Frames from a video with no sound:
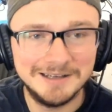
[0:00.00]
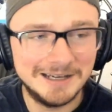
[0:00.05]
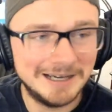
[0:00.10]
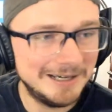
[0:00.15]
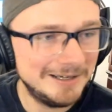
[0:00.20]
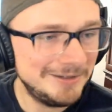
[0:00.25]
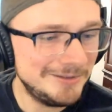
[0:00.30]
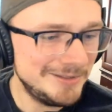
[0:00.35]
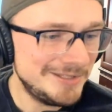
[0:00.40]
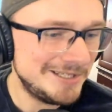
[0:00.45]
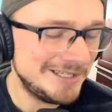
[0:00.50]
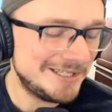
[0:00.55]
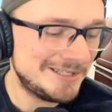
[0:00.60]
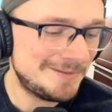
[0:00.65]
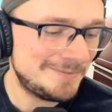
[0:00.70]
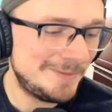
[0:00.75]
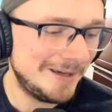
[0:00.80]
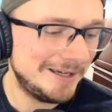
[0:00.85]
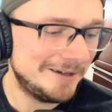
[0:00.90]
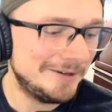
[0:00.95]
I was
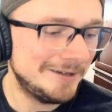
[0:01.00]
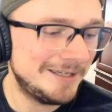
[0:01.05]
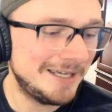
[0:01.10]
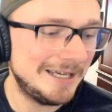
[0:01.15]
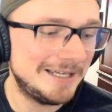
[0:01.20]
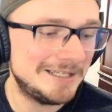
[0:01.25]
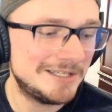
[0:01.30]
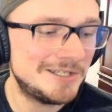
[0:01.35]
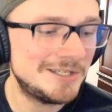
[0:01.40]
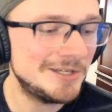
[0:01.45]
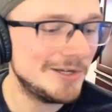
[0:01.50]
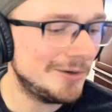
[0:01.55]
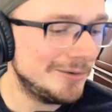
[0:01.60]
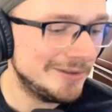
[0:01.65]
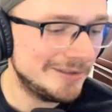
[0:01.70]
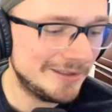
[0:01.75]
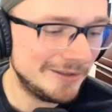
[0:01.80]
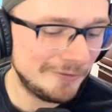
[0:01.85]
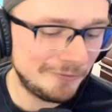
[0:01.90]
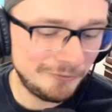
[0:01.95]
okay, so
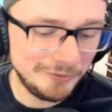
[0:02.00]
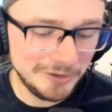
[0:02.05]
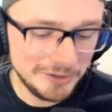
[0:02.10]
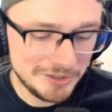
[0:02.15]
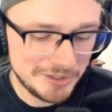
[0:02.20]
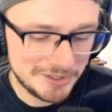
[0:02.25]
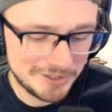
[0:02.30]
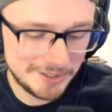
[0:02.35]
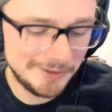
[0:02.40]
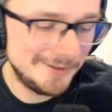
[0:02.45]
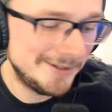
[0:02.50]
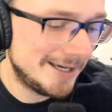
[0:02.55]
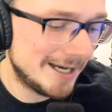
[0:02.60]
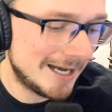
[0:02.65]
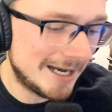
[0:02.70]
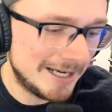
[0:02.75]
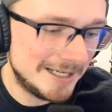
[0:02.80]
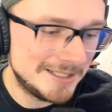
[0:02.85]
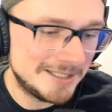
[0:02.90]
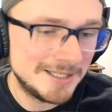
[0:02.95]
the first two
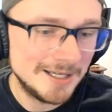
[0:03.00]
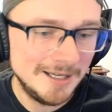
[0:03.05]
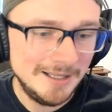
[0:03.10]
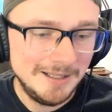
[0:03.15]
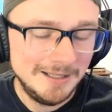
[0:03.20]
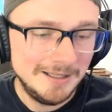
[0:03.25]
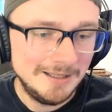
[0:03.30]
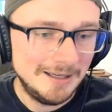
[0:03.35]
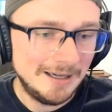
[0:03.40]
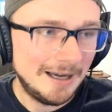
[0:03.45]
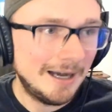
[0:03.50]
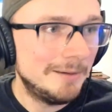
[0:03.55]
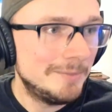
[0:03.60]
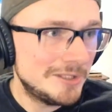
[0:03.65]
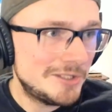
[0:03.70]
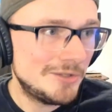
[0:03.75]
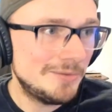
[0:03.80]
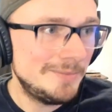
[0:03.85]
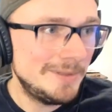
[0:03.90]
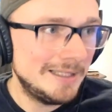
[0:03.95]
guys, I'm
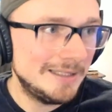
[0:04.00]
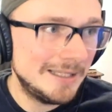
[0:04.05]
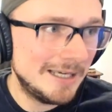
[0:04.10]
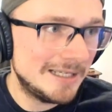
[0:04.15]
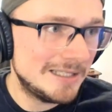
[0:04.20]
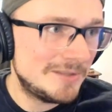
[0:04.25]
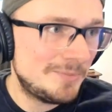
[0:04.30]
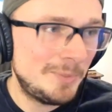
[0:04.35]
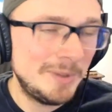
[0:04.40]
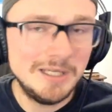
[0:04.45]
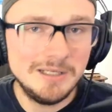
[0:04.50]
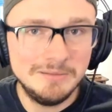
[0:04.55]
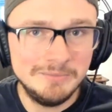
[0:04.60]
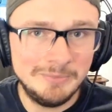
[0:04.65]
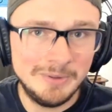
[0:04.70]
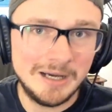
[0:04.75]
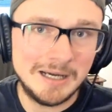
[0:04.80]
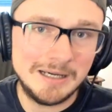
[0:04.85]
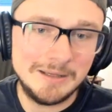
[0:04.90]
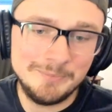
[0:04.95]
assuming that's Pete and
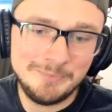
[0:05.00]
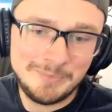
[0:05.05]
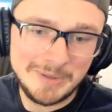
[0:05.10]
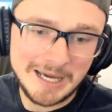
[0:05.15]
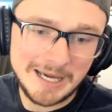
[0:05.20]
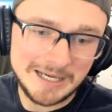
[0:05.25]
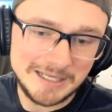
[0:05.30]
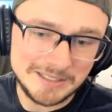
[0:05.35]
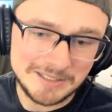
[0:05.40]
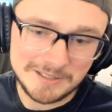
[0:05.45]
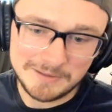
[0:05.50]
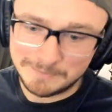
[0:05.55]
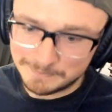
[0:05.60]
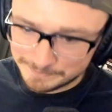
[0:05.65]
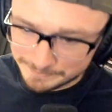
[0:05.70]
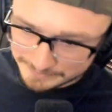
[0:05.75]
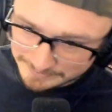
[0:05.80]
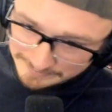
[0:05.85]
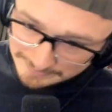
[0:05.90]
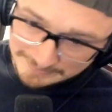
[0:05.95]
Bas.
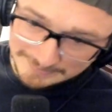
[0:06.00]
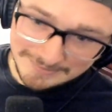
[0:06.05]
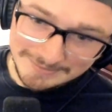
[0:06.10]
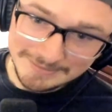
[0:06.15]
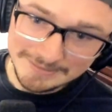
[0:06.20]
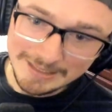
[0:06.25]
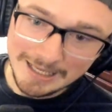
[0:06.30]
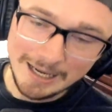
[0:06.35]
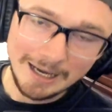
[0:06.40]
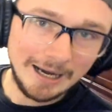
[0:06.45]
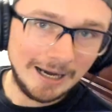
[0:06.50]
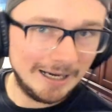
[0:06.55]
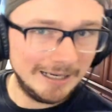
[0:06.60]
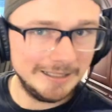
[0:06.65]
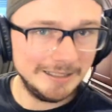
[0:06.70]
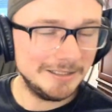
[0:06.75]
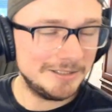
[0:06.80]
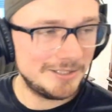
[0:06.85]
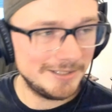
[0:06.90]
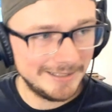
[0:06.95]

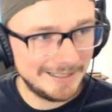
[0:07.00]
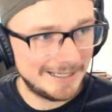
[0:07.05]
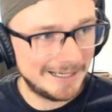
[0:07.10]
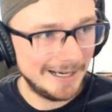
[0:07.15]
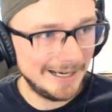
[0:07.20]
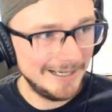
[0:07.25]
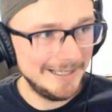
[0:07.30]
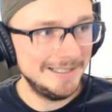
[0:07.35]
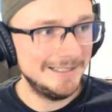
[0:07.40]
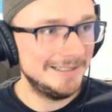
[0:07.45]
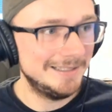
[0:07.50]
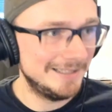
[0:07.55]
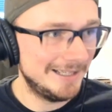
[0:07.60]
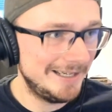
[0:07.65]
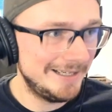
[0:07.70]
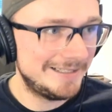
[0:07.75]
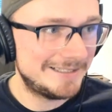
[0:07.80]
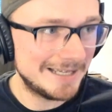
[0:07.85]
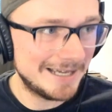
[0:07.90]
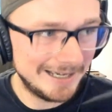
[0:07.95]
I actually kind of
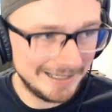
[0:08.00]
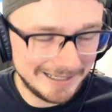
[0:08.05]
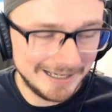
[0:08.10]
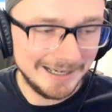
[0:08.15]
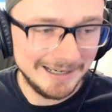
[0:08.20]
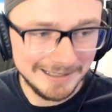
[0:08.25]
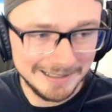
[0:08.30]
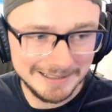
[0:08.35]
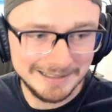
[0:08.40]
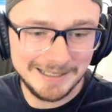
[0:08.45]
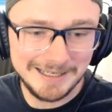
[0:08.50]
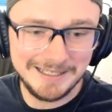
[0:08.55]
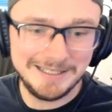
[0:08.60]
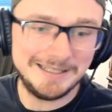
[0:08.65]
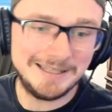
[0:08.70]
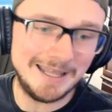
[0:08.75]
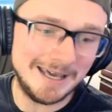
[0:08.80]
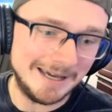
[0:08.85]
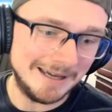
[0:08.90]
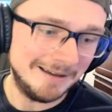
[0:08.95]
liked. I kind of
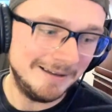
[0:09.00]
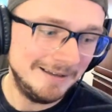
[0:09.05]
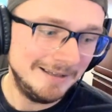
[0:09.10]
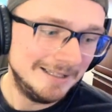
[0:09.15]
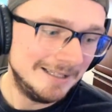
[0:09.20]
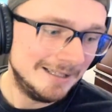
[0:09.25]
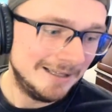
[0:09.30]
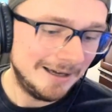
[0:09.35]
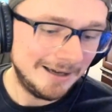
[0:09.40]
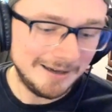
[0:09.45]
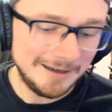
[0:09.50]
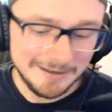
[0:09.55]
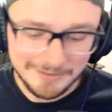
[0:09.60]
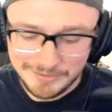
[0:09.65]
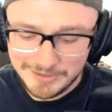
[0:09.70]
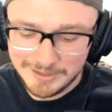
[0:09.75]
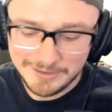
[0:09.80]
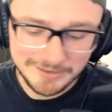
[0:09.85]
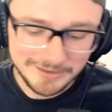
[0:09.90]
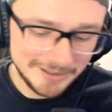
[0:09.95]
liked that.
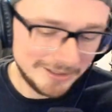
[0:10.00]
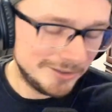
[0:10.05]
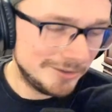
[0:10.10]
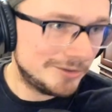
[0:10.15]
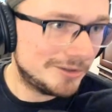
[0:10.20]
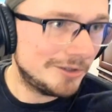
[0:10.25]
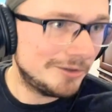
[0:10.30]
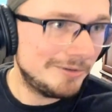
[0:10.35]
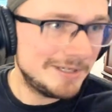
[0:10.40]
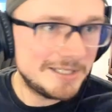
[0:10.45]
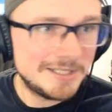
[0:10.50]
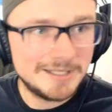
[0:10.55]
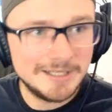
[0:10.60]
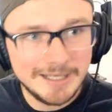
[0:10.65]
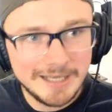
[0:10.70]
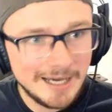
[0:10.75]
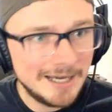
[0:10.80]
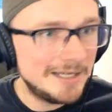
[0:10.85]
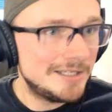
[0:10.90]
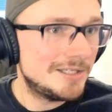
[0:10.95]
The rest of the
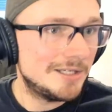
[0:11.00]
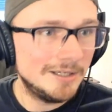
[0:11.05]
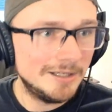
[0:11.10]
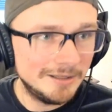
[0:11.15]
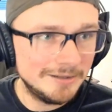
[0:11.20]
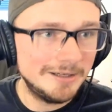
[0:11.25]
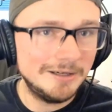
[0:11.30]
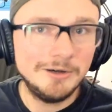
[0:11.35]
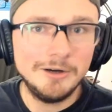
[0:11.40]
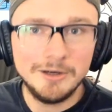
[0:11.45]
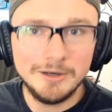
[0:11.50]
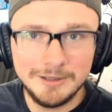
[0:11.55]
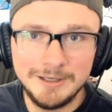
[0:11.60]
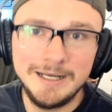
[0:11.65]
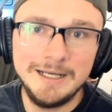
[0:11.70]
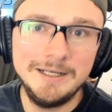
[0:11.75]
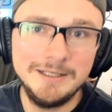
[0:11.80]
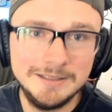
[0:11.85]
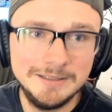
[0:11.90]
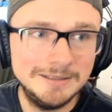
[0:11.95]
guys, you know, they're all
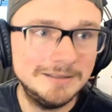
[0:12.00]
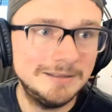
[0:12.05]
right.